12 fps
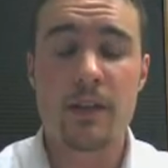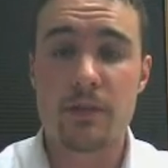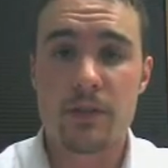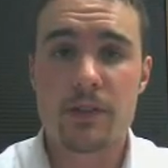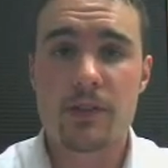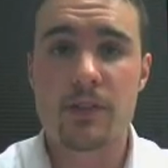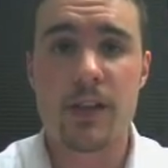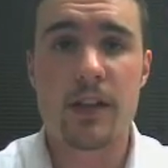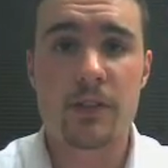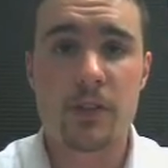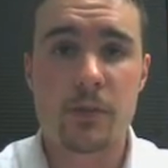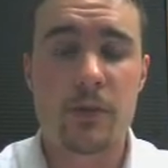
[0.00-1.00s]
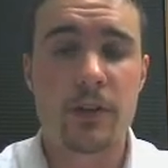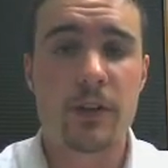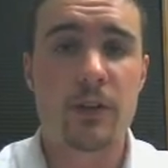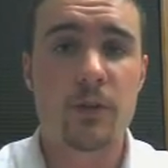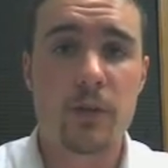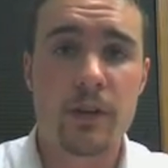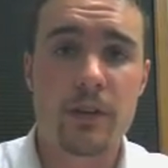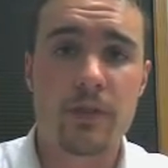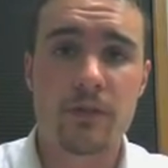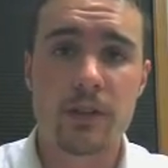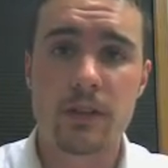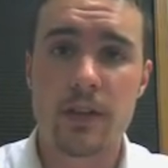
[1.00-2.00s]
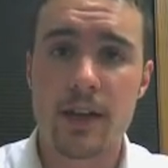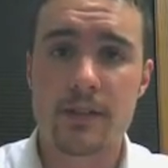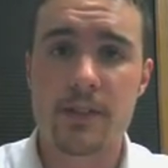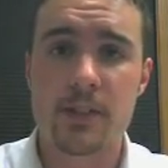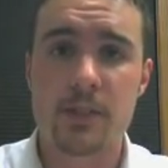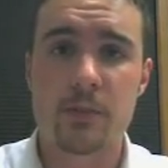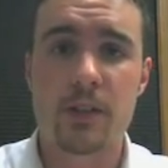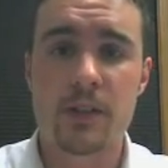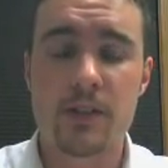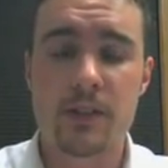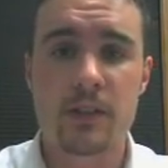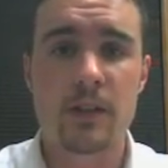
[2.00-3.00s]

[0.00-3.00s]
Hi there, this is Alex Bernier with Realize Displays,